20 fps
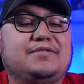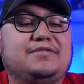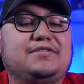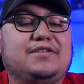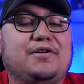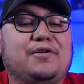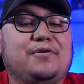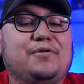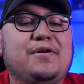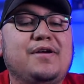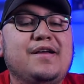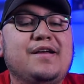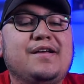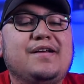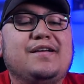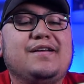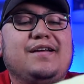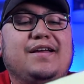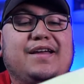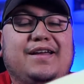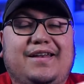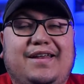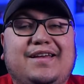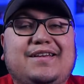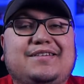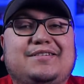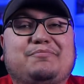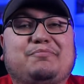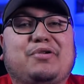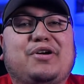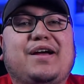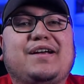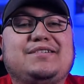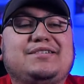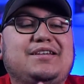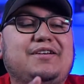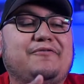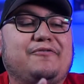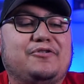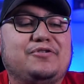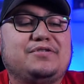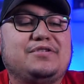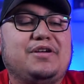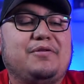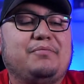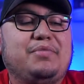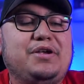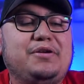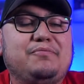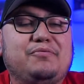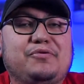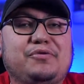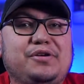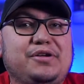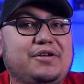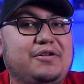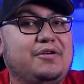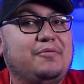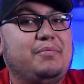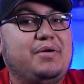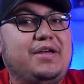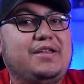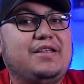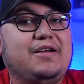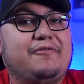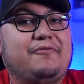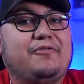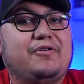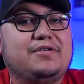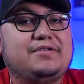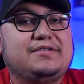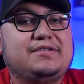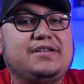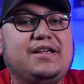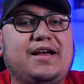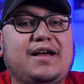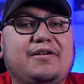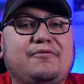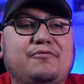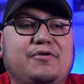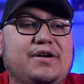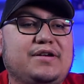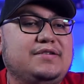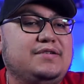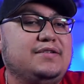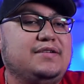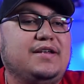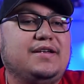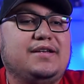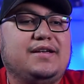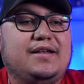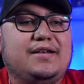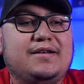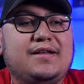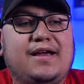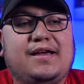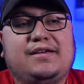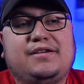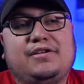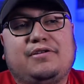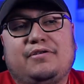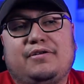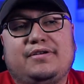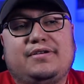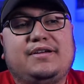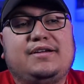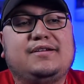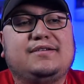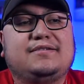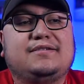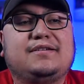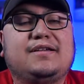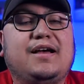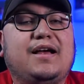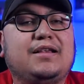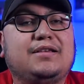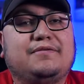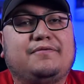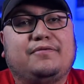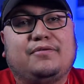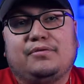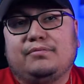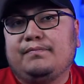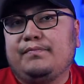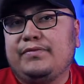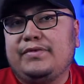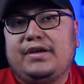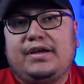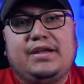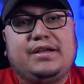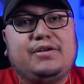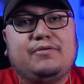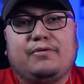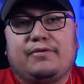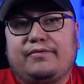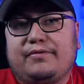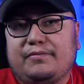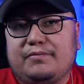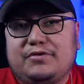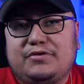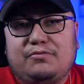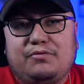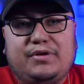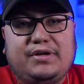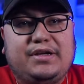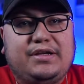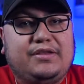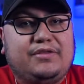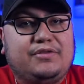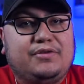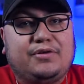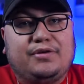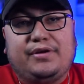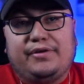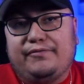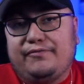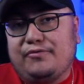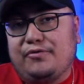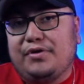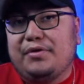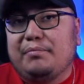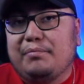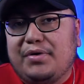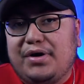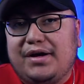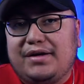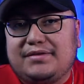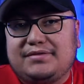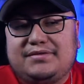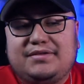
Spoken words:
So it is pricey for some people, you know, to pay that for a slide, whereas you can get Nike or Adidas slides for anywhere from 20, 30, 40 bucks.